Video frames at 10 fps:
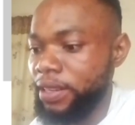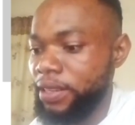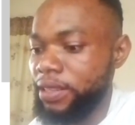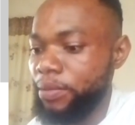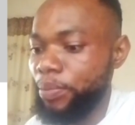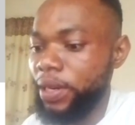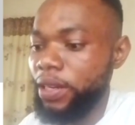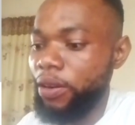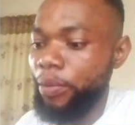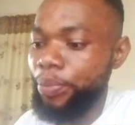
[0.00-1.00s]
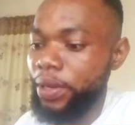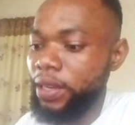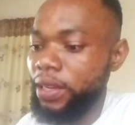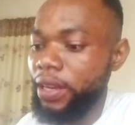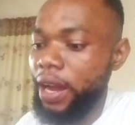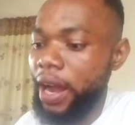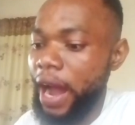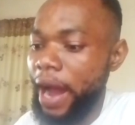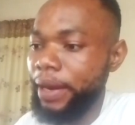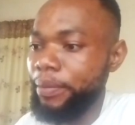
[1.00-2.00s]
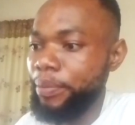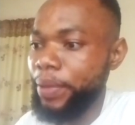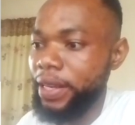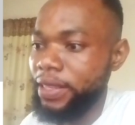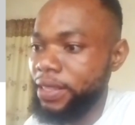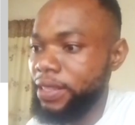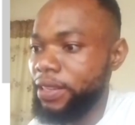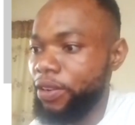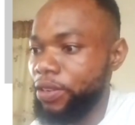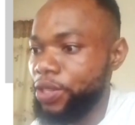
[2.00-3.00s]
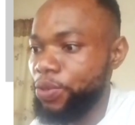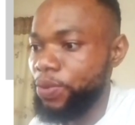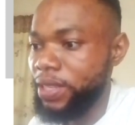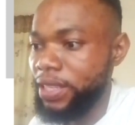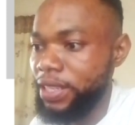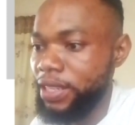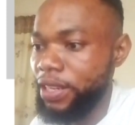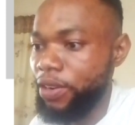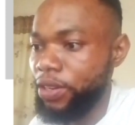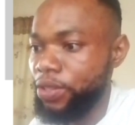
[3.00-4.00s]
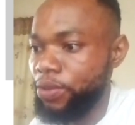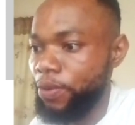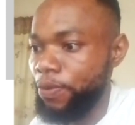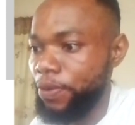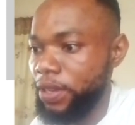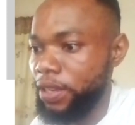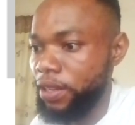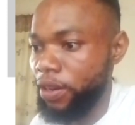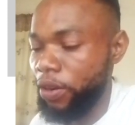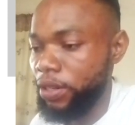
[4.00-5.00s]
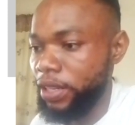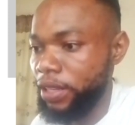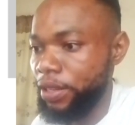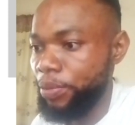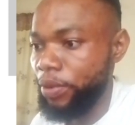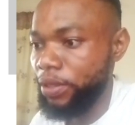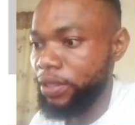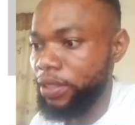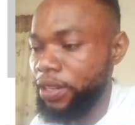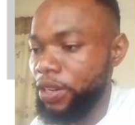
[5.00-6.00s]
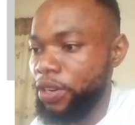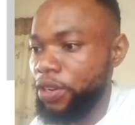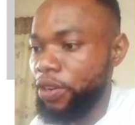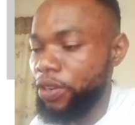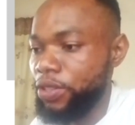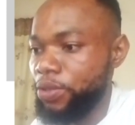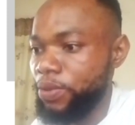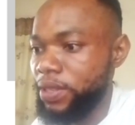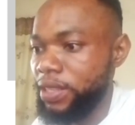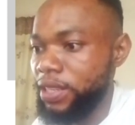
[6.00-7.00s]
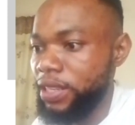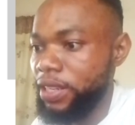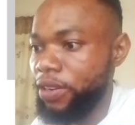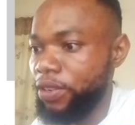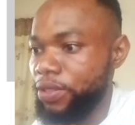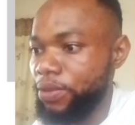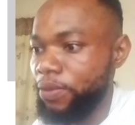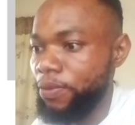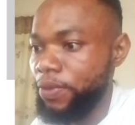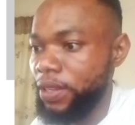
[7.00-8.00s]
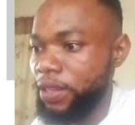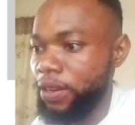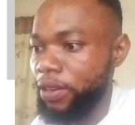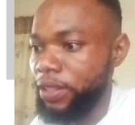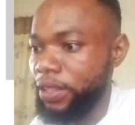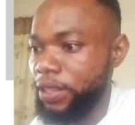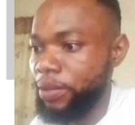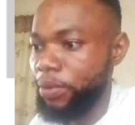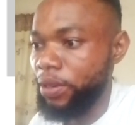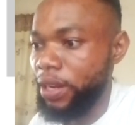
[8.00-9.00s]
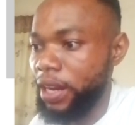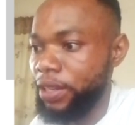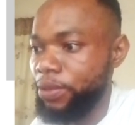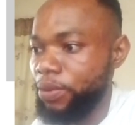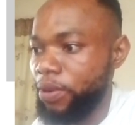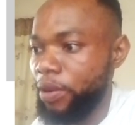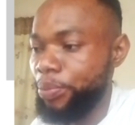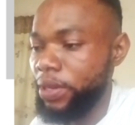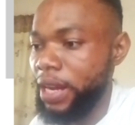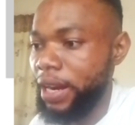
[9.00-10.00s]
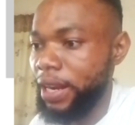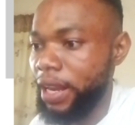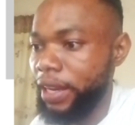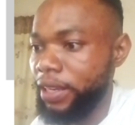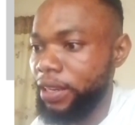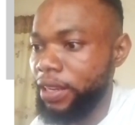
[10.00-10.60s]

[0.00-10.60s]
Simply copy and paste. Ctrl C, Ctrl V on the keyboard. Ctrl C, Ctrl V on the keyboard, and you will copy that line.